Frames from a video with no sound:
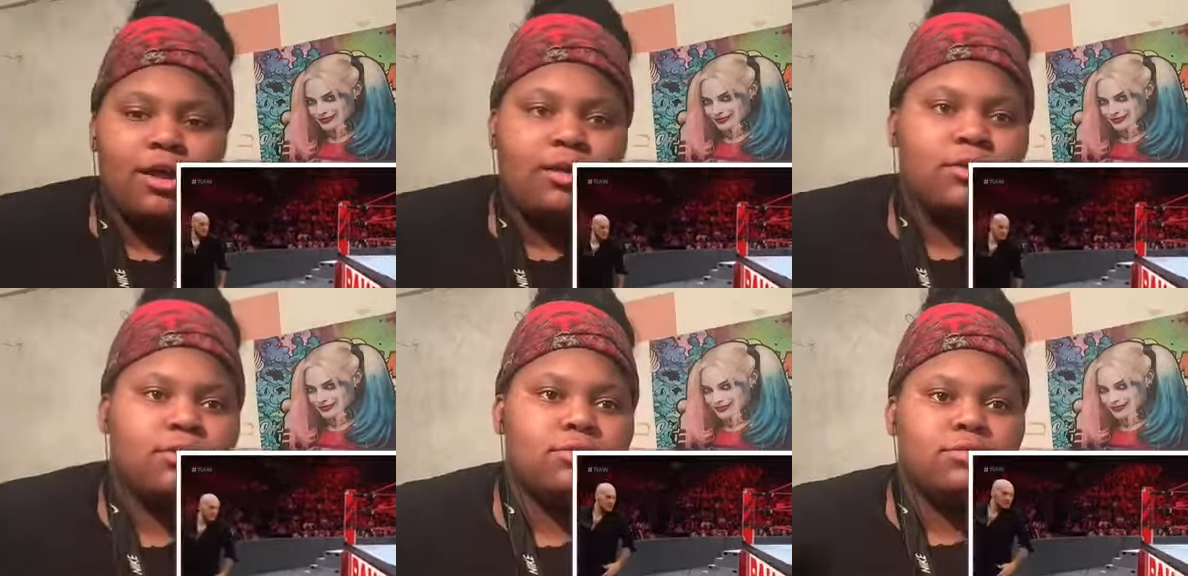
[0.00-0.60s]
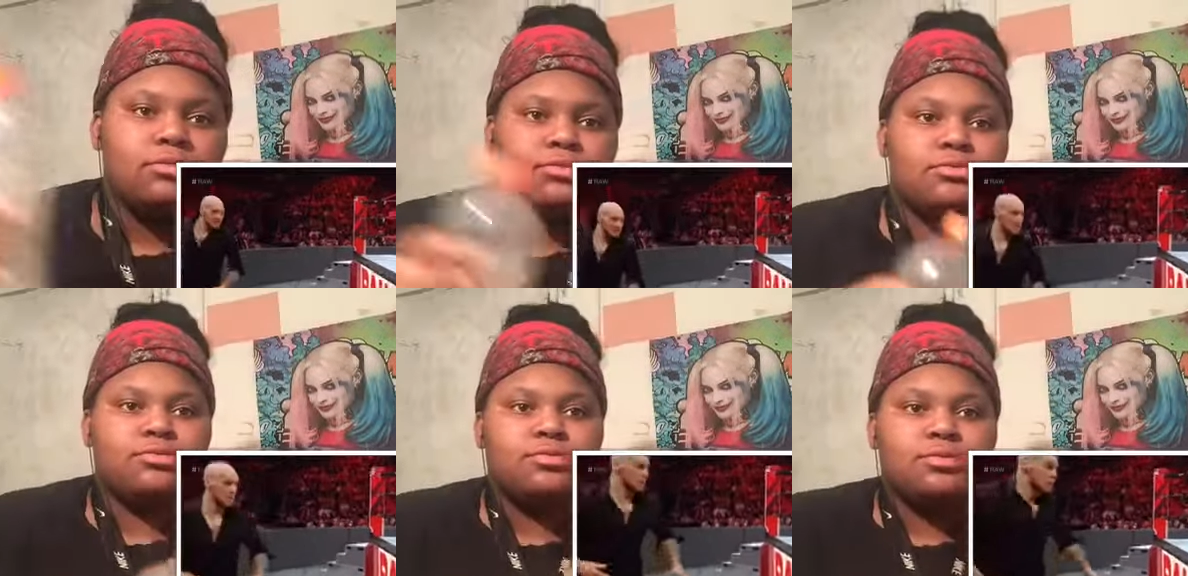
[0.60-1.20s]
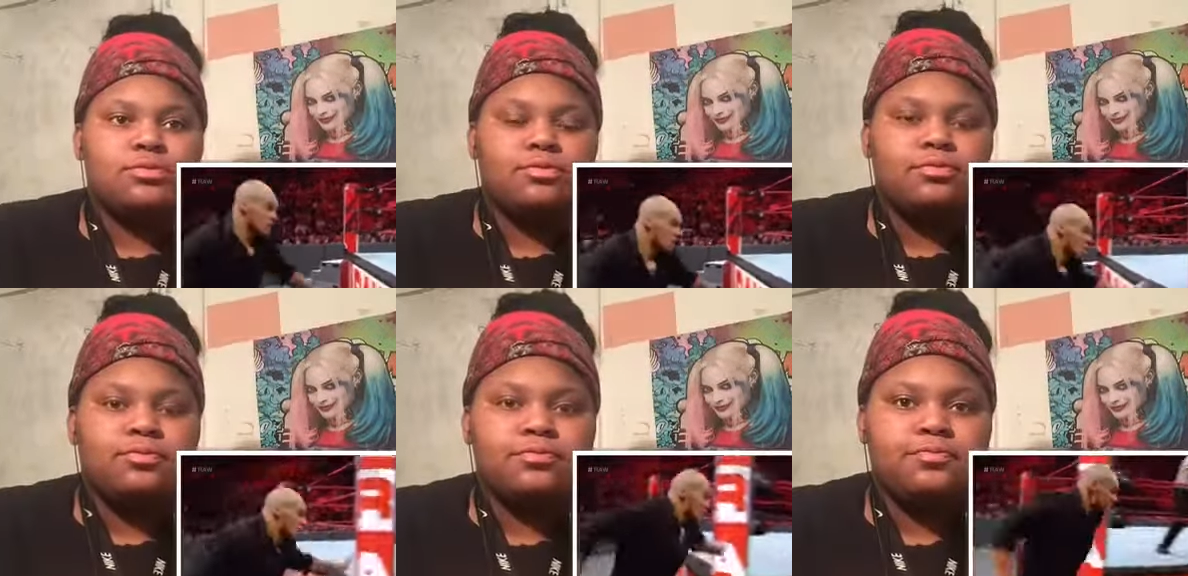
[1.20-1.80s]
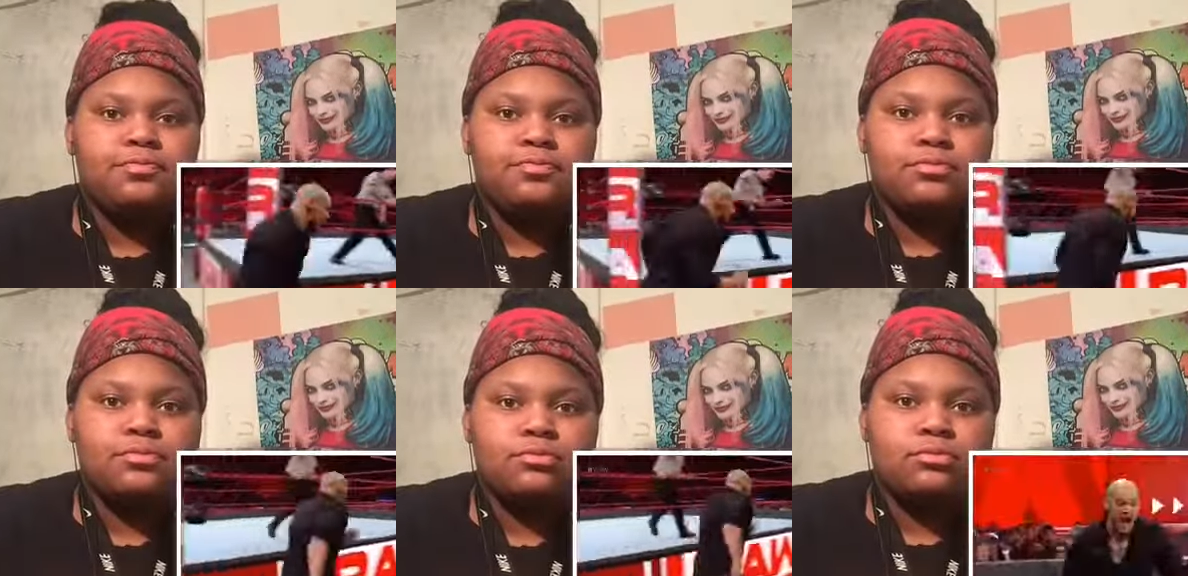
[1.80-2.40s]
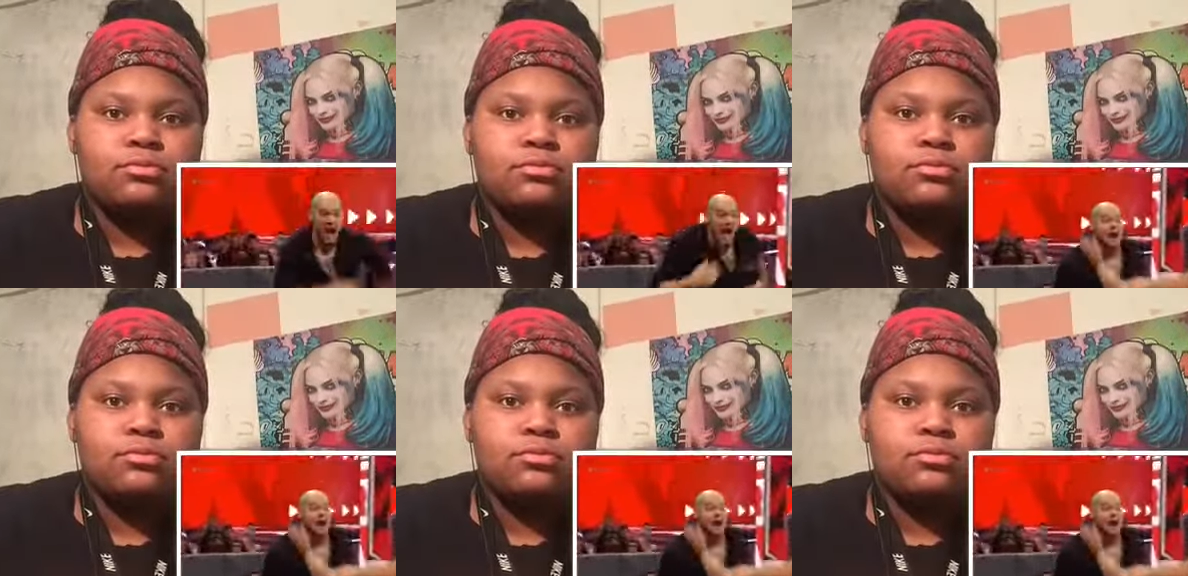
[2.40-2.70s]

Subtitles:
No one is speaking in this clip.